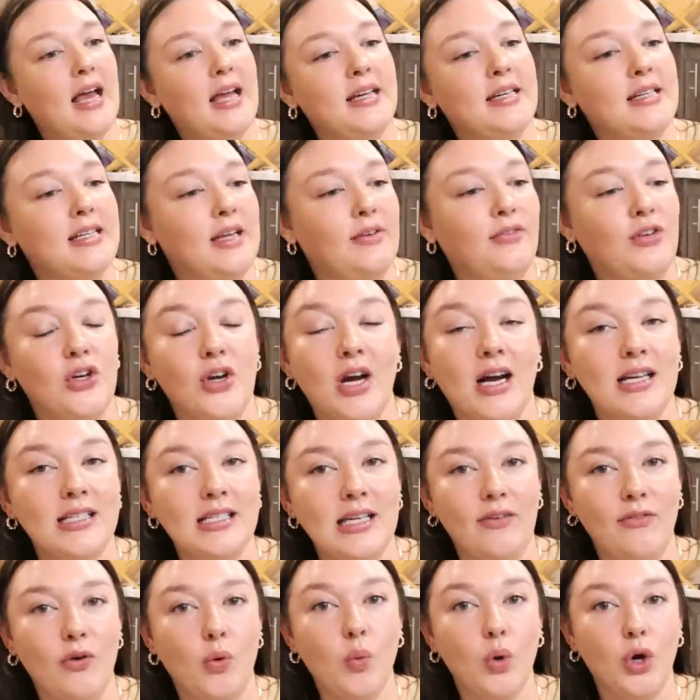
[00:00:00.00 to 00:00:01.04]
And if you
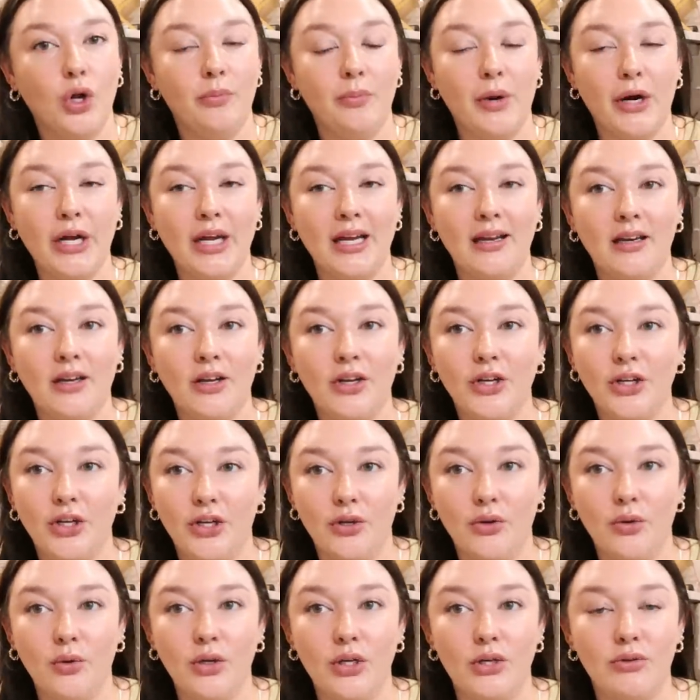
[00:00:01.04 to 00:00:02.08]
guys have a World Market near
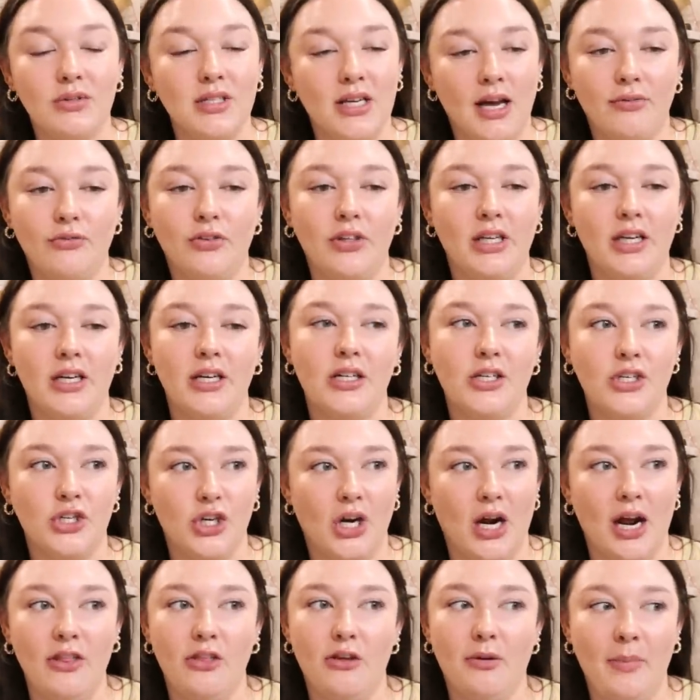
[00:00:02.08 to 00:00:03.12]
you, you definitely need to
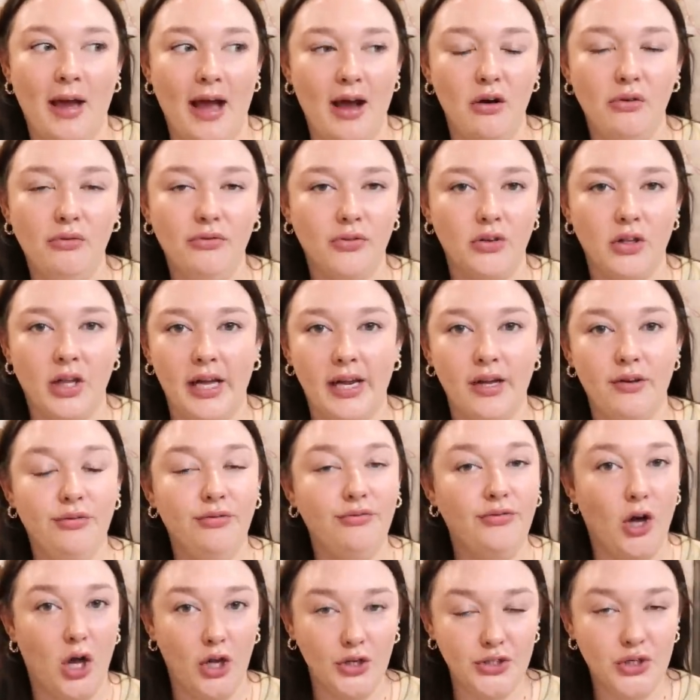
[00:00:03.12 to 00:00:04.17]
try them out for like
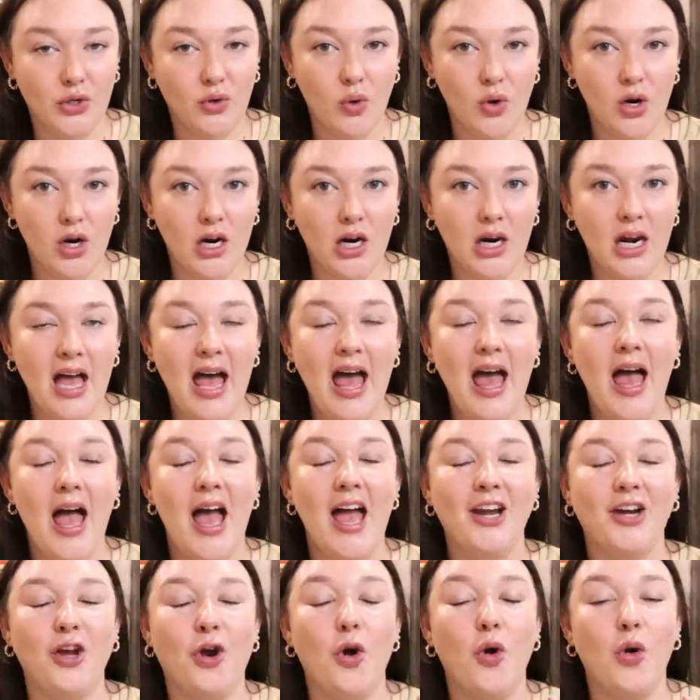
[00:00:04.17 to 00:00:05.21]
fall decor
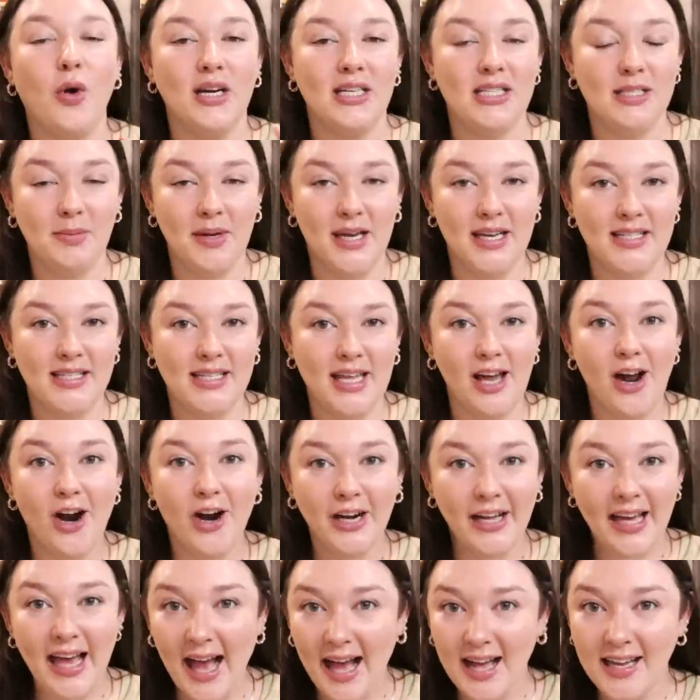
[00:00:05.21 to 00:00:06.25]
and Christmas. They
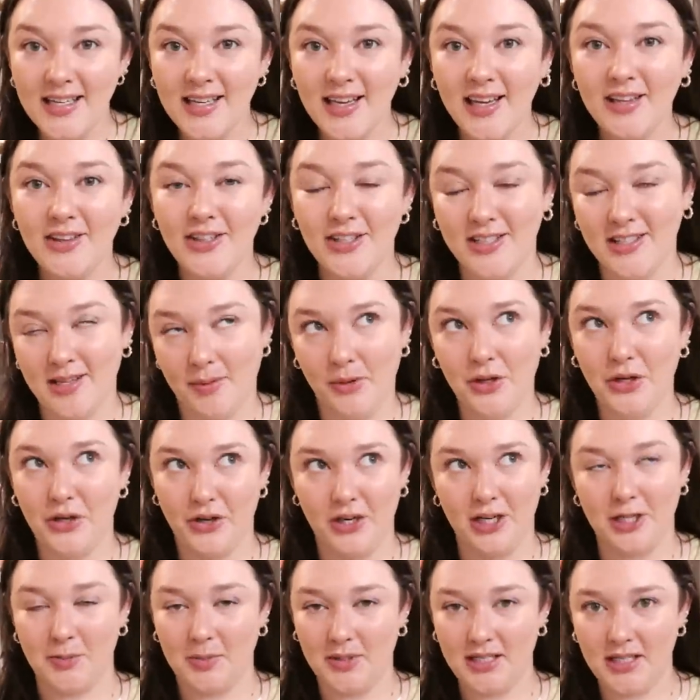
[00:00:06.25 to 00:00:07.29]
already had some of their
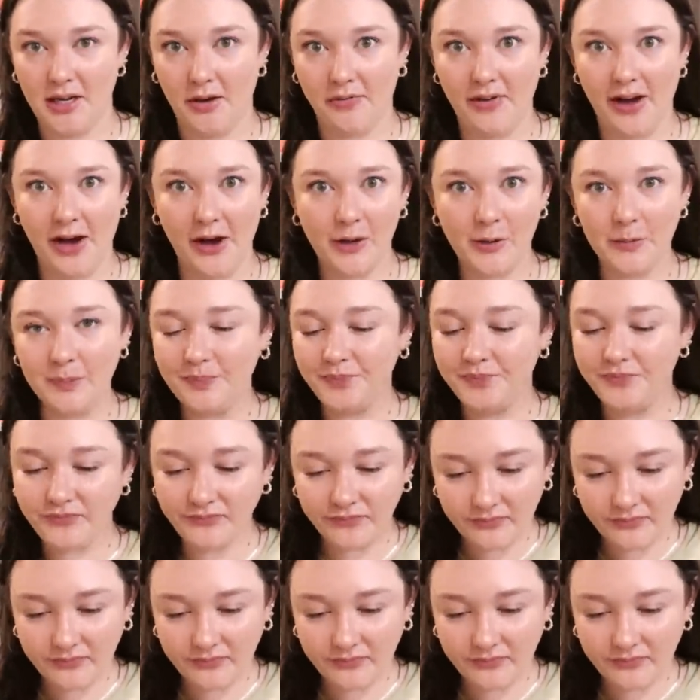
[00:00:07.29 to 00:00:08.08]
Christmas stuff out